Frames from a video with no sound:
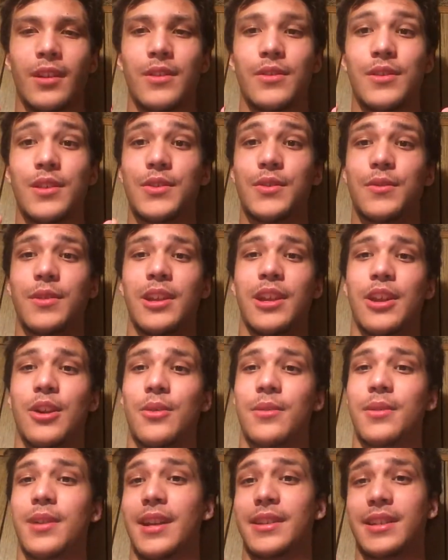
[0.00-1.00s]
this
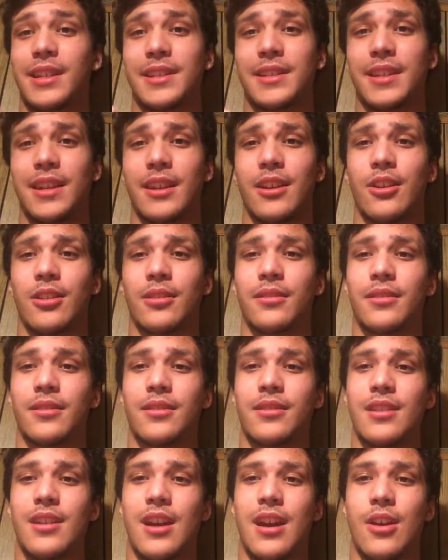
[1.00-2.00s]
video, as I said
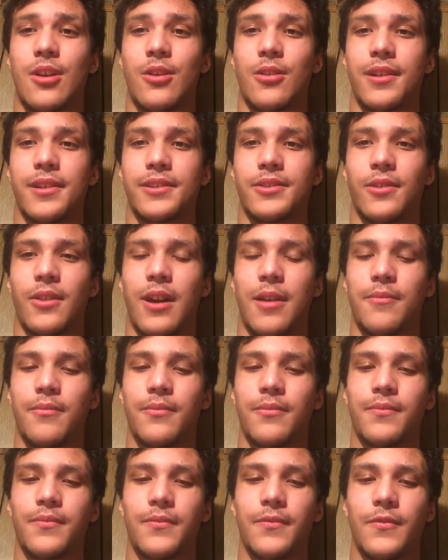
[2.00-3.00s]
on our
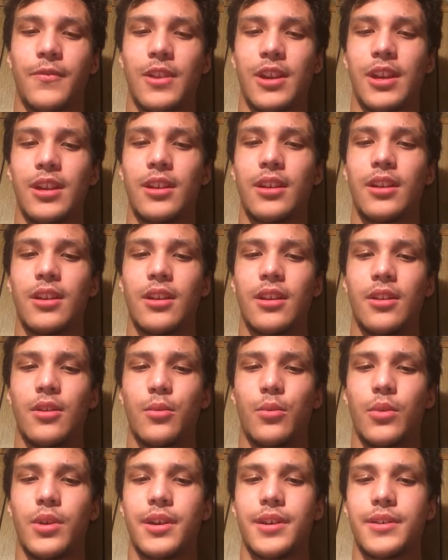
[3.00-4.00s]
Instagram feed,
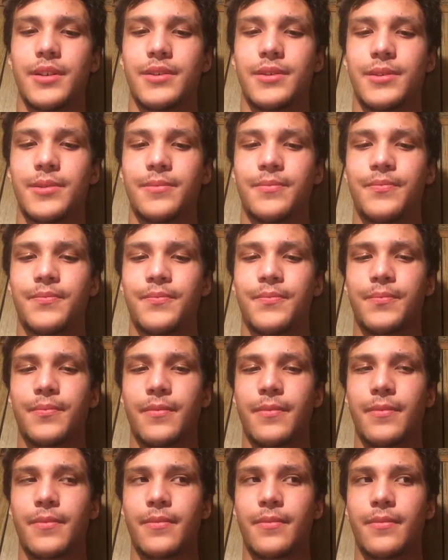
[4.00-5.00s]
was
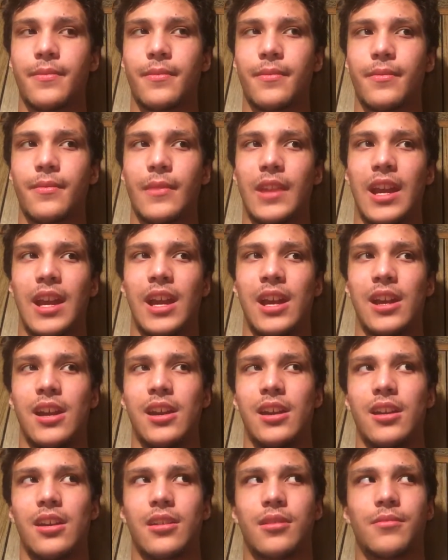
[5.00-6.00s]

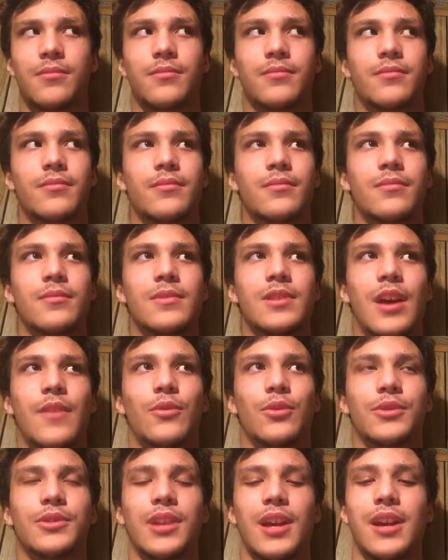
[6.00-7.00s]
a
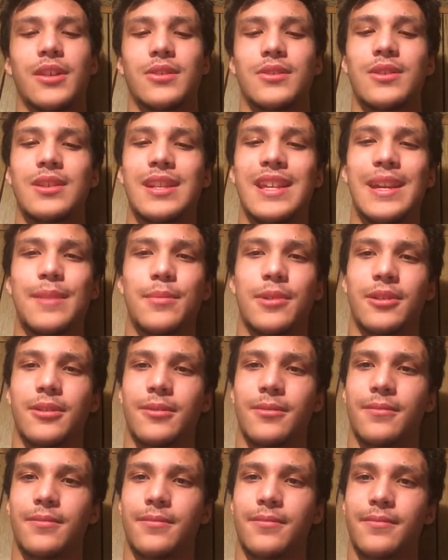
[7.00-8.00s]

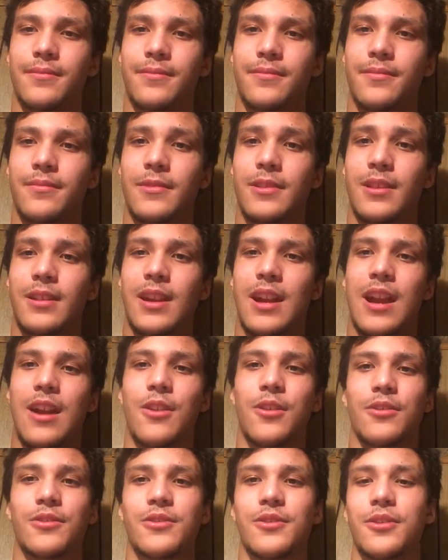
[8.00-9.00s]
devil/demon
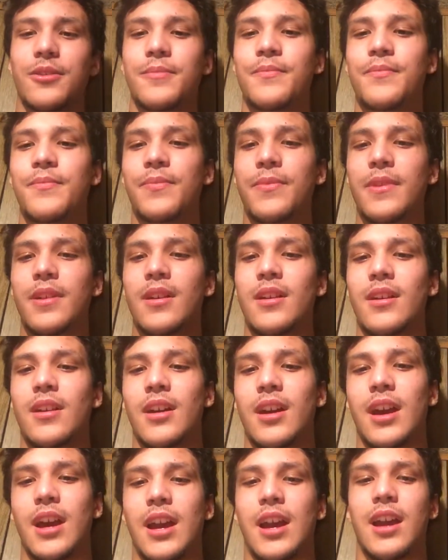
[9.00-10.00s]
character,
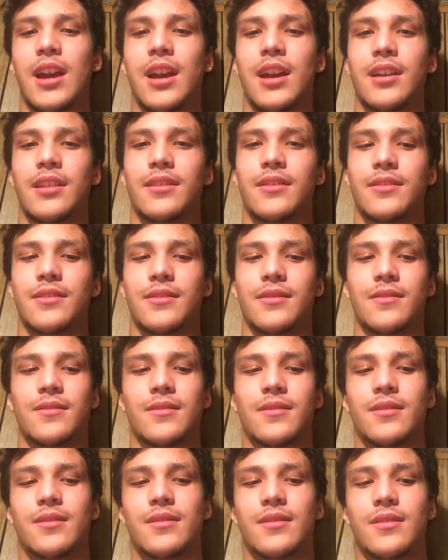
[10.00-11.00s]
and,
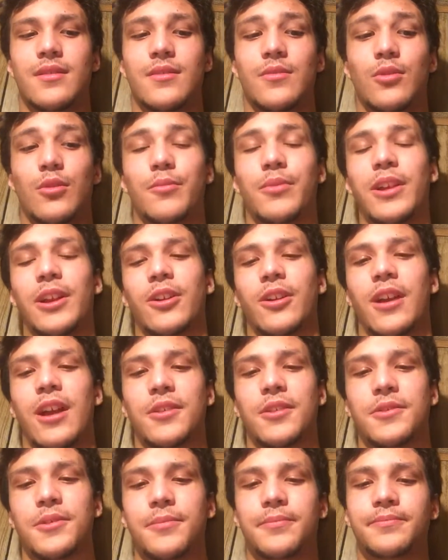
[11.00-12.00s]
well, player
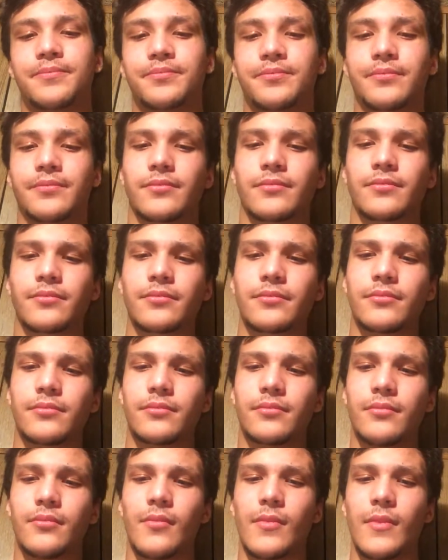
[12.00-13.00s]
character.
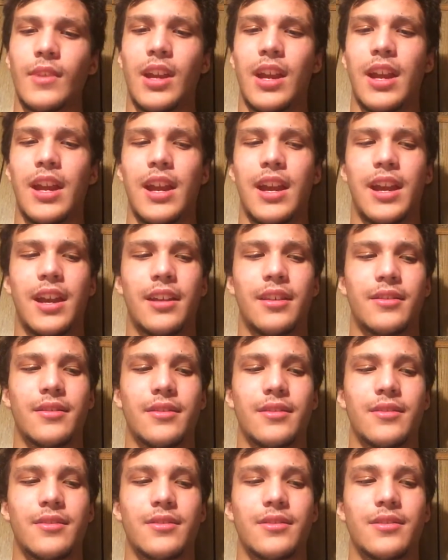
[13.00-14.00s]

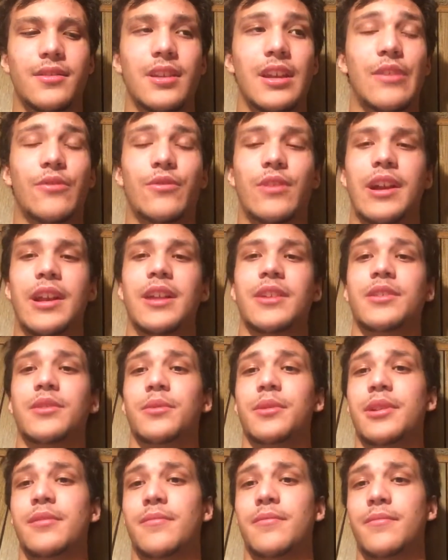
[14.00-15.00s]
And to get right
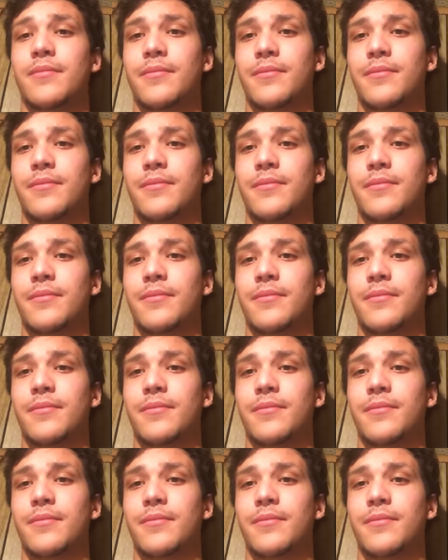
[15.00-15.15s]
into it,